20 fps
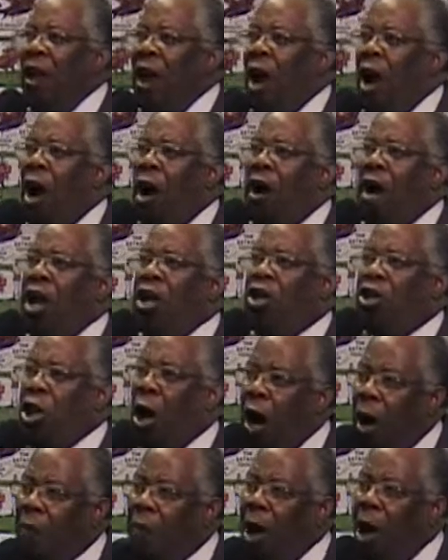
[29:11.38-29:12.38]
They are in
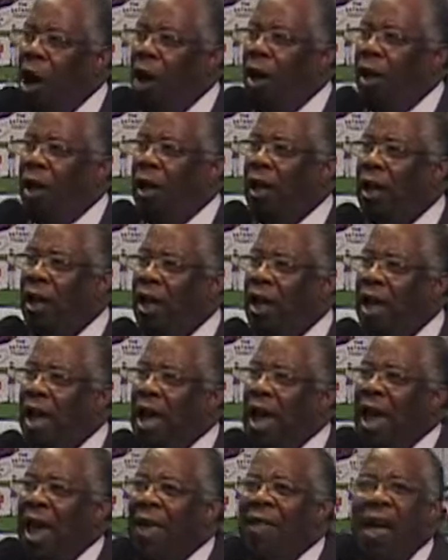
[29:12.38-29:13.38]
turmoil.
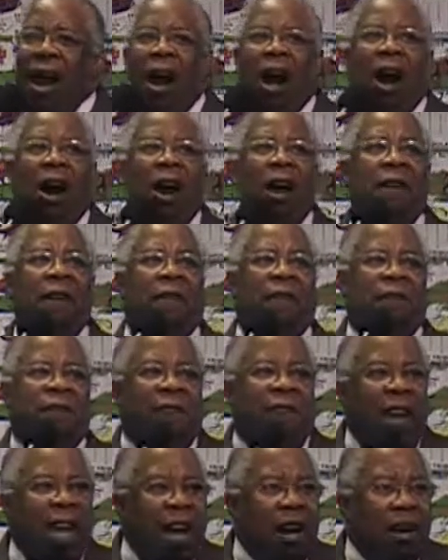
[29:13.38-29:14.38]
Mm-hmm. They are in
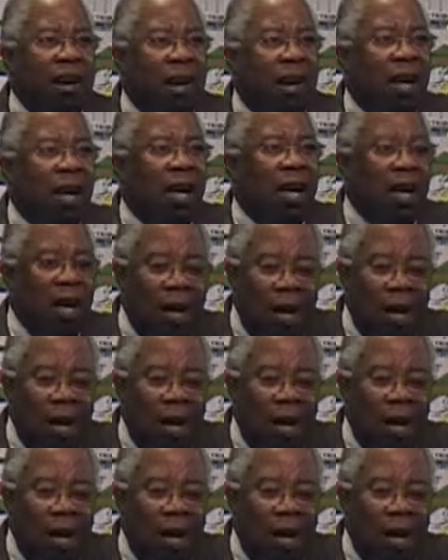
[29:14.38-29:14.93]
fear.